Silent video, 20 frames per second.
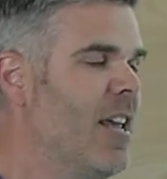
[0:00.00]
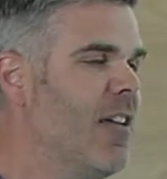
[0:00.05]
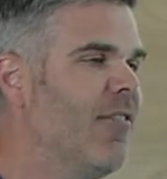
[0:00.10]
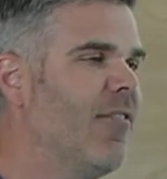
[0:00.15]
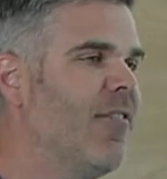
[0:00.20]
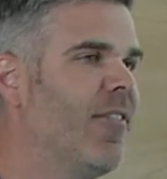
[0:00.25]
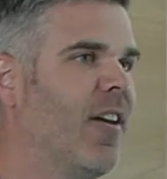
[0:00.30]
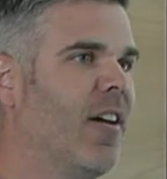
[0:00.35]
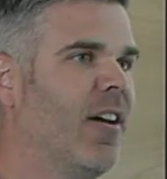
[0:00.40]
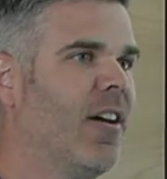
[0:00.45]

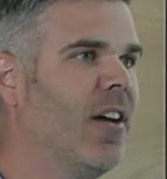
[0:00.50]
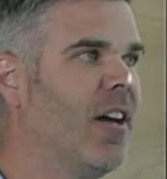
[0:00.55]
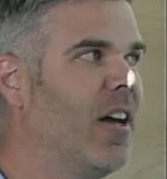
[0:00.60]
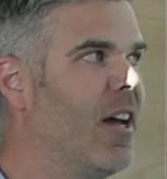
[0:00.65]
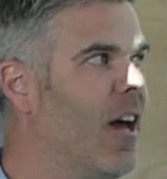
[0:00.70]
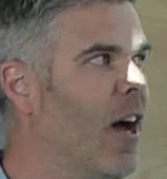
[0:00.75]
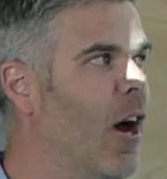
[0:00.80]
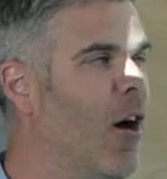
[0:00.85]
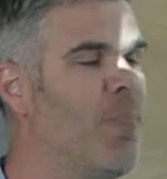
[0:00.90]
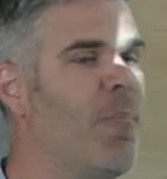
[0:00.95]
If
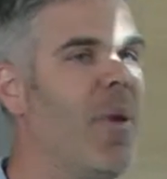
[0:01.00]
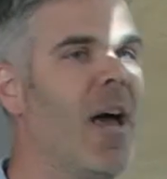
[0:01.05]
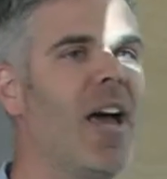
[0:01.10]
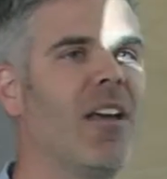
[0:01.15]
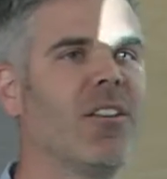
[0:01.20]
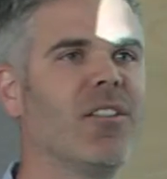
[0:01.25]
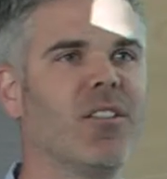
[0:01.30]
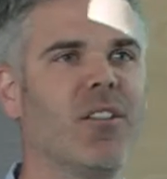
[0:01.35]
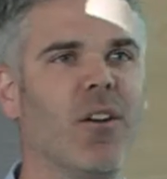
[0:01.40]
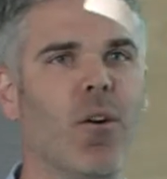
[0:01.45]
a
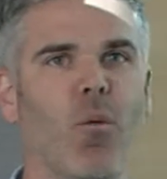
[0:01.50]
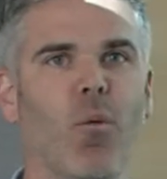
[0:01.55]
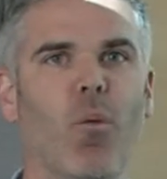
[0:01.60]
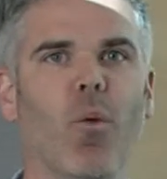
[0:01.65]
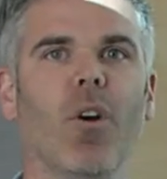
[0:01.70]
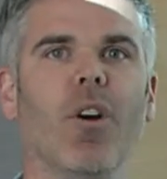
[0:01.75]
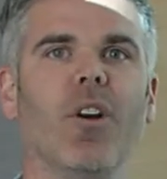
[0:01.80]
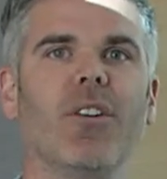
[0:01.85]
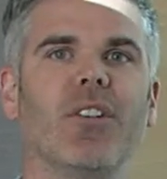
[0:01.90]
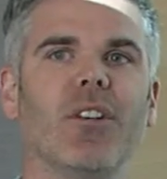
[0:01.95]
pest
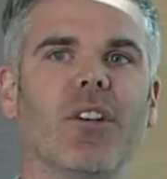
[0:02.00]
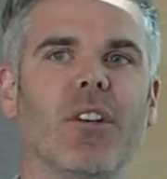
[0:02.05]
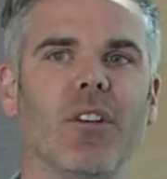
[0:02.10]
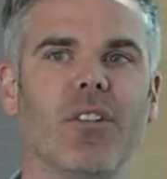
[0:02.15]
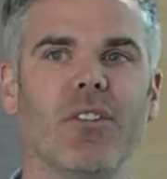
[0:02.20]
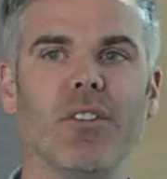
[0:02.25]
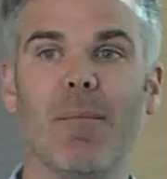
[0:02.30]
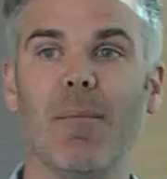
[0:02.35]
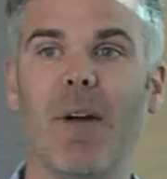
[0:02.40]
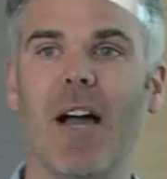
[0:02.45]
were to
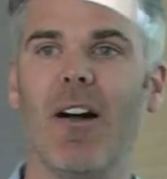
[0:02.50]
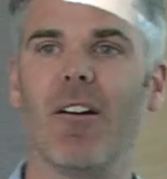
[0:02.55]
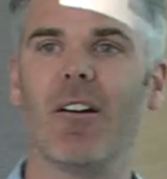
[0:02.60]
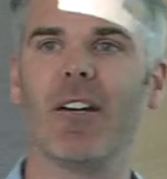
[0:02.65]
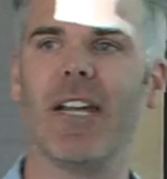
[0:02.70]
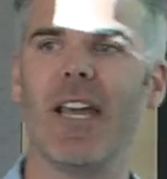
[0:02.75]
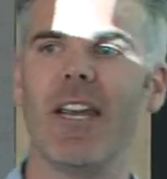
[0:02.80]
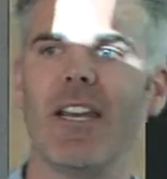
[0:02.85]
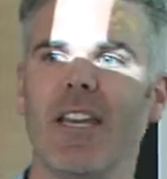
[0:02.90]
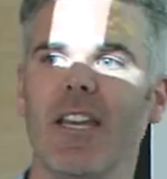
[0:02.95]
somehow
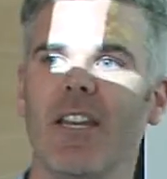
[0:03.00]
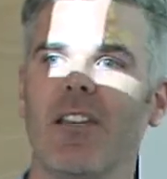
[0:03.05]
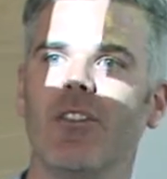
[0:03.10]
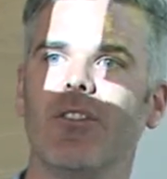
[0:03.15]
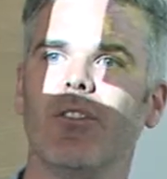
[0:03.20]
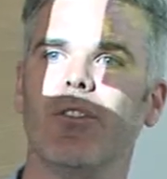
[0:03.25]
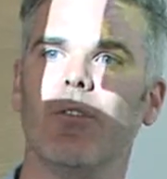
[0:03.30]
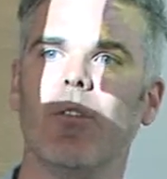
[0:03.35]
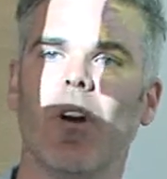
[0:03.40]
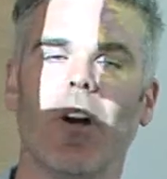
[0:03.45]
get
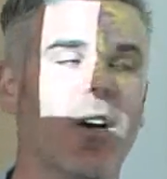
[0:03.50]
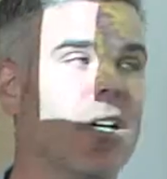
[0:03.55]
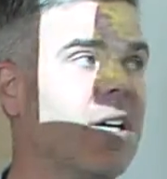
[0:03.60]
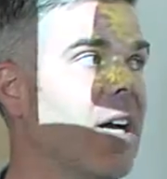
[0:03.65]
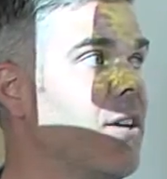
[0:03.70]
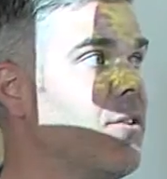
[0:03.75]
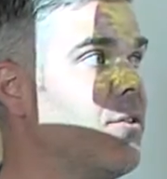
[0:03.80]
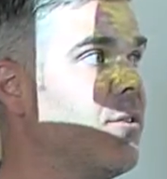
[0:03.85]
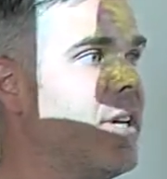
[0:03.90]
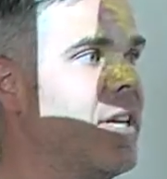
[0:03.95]
into our
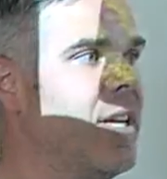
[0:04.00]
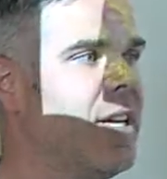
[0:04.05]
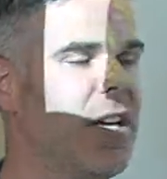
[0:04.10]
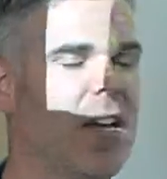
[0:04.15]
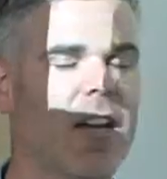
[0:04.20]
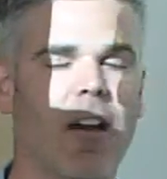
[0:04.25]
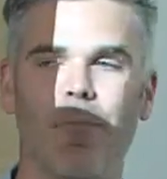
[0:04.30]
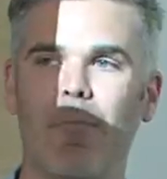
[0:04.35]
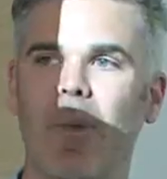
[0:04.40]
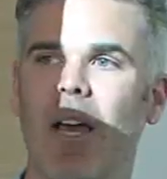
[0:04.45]
country,
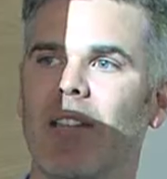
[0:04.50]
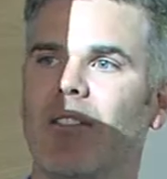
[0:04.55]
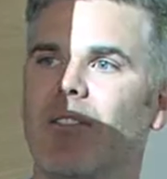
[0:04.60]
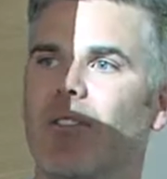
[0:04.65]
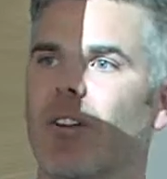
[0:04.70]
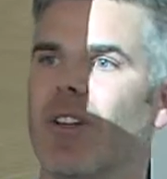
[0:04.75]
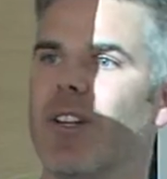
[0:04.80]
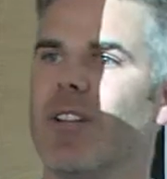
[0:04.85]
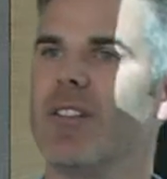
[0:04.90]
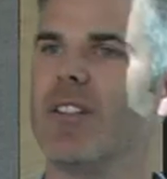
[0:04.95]
a
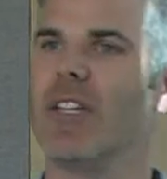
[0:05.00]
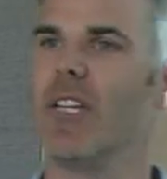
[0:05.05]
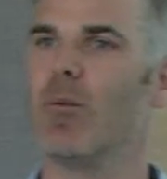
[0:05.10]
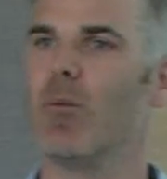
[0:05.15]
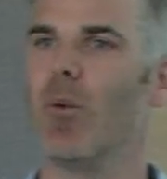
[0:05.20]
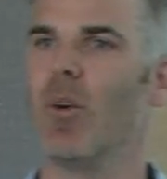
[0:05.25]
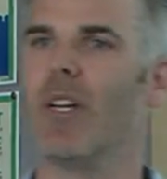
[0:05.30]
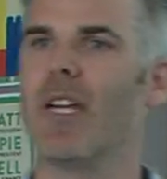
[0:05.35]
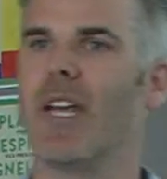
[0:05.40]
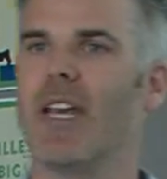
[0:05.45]
pest or a
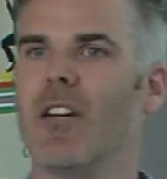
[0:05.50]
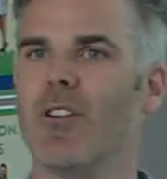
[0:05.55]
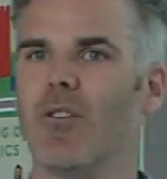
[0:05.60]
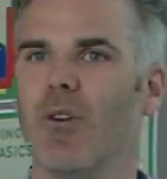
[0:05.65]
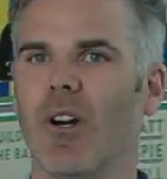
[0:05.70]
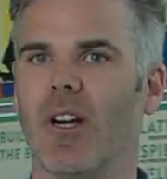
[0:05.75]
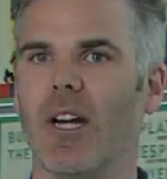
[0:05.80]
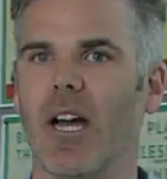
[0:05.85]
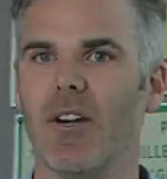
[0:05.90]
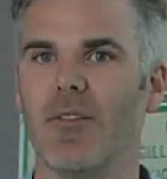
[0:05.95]
disease were to get
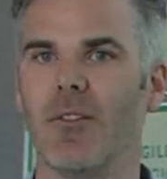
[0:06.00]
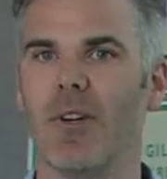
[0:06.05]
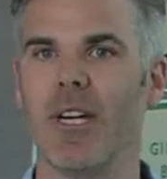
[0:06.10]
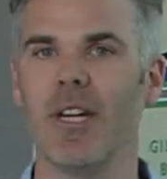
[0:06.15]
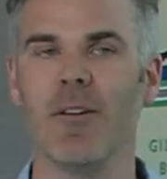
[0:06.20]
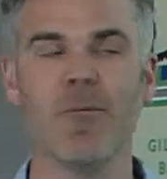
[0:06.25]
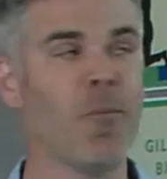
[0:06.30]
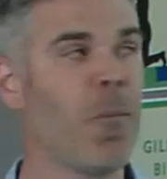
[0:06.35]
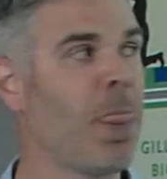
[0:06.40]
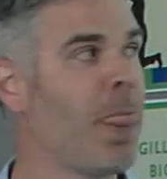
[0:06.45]
into our
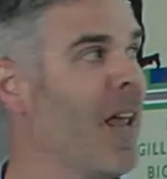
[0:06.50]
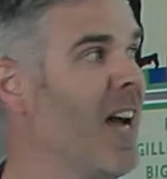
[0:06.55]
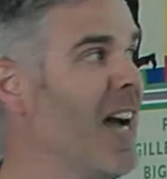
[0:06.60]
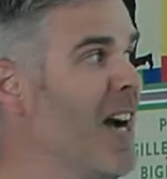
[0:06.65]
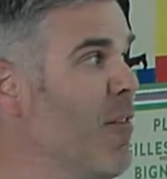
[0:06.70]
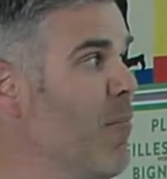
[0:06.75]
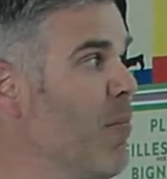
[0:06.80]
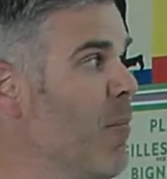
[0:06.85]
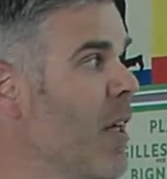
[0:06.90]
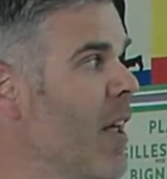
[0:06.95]
country,
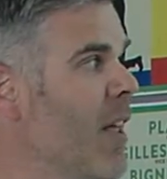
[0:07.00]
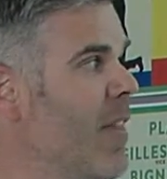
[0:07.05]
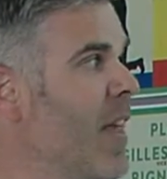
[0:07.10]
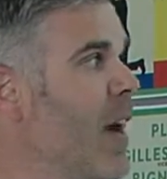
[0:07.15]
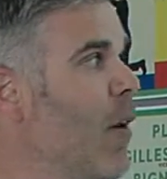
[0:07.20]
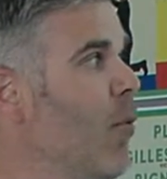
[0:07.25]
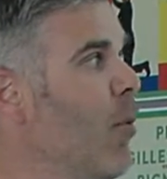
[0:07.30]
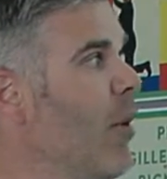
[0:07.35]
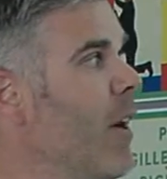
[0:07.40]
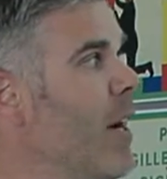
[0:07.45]

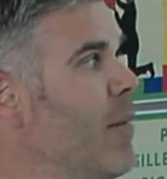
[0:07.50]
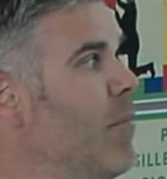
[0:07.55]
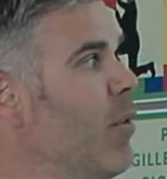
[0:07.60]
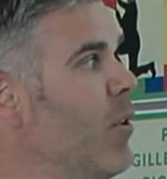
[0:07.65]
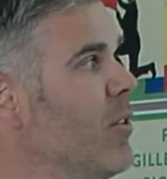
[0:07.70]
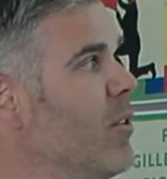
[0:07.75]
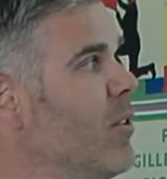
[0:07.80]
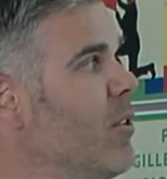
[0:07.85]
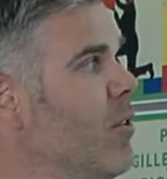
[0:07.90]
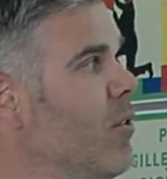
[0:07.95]
that
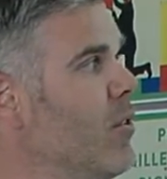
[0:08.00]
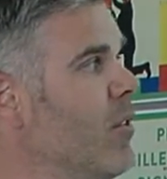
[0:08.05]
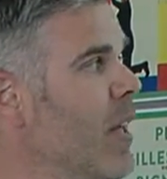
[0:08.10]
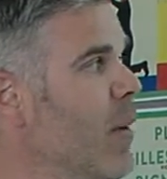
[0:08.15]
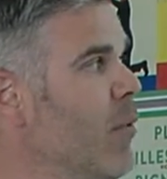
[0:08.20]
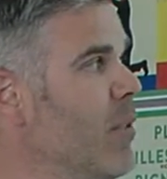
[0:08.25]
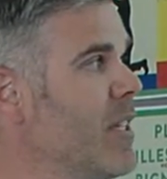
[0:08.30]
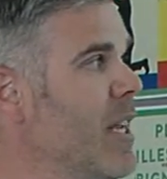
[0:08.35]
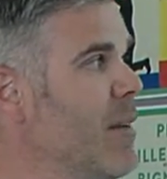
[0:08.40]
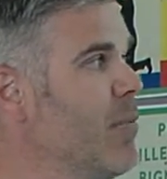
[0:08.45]

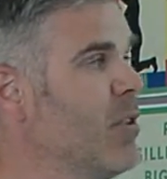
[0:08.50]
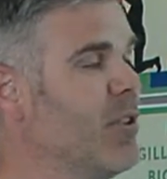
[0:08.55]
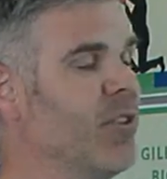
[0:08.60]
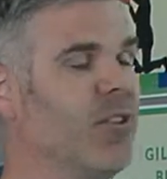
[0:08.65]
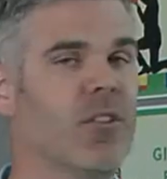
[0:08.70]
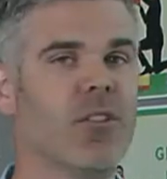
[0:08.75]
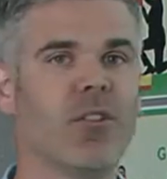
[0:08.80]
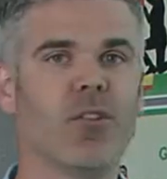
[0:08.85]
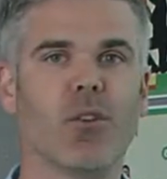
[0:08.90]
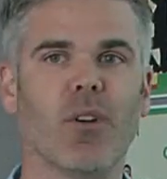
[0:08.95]
was able
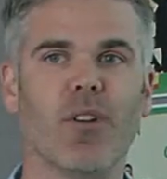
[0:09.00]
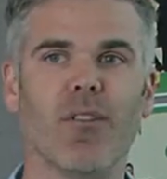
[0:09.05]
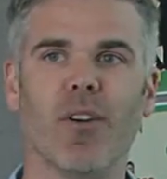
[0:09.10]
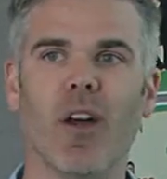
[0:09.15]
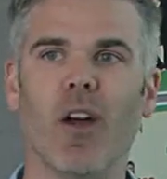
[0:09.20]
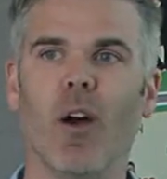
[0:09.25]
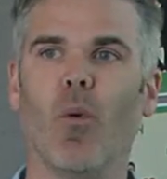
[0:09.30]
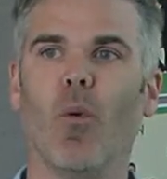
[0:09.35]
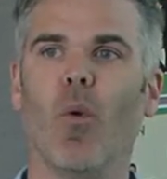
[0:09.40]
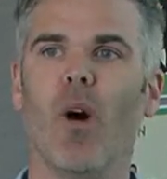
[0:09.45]
to sort
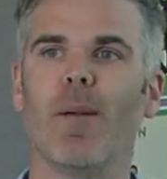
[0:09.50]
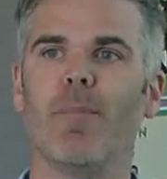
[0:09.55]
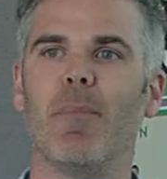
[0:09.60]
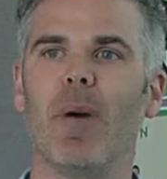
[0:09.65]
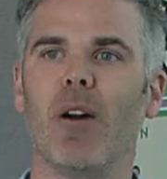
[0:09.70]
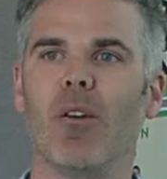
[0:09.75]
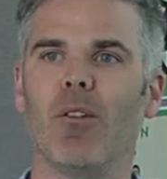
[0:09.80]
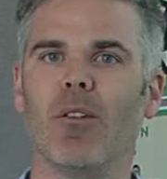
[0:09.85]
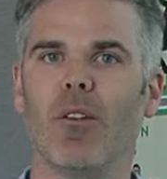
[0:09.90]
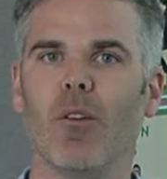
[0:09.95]
of
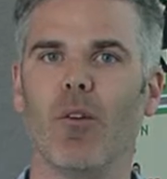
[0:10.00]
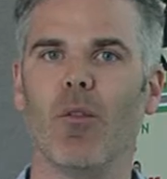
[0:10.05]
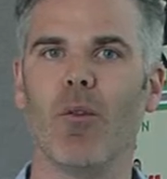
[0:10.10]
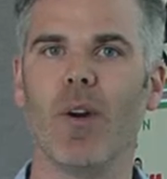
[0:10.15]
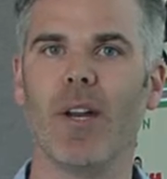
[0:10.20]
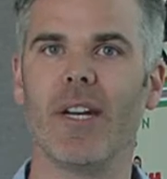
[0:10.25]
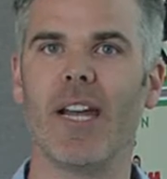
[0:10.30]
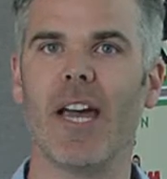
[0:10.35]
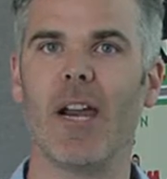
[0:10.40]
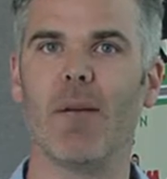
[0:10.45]
wipe out
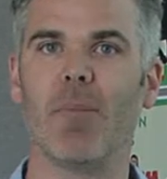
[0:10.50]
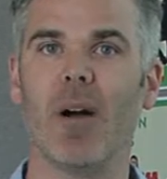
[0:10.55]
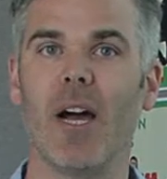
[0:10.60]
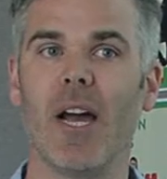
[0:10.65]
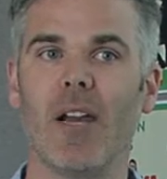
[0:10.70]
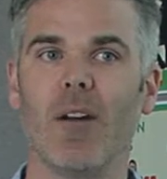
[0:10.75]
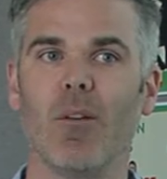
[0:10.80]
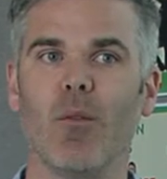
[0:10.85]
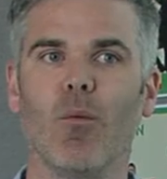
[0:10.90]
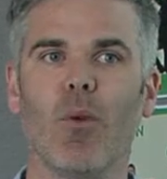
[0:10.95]
radiata
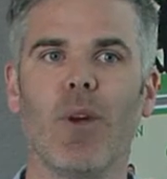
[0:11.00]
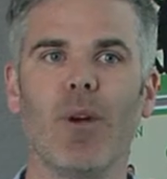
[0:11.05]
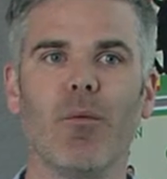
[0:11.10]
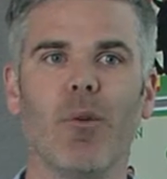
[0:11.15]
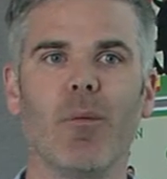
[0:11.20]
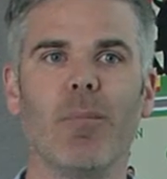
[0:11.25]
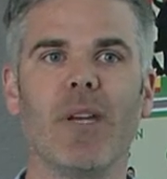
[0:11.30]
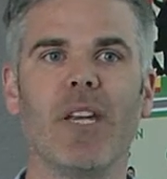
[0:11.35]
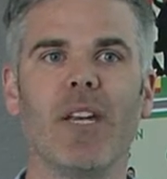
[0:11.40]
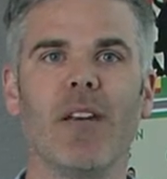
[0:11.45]
pine, we
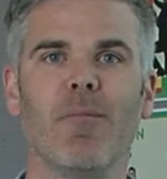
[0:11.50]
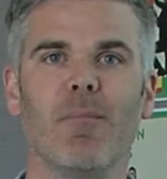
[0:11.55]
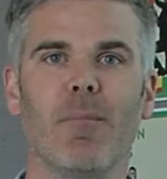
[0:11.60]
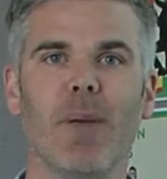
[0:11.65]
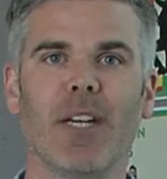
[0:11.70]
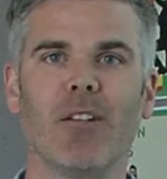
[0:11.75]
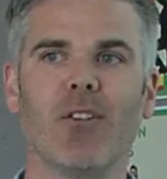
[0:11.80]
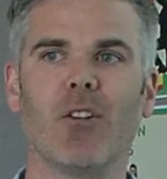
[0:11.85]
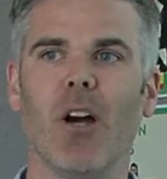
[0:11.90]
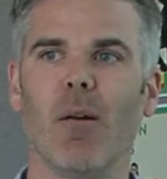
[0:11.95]
would be in
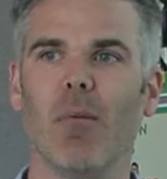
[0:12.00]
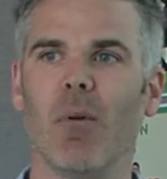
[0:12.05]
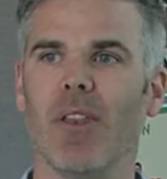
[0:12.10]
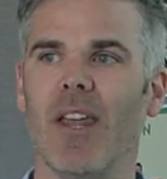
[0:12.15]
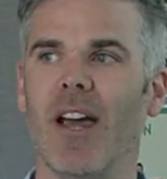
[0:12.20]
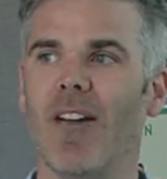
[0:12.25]
big trouble.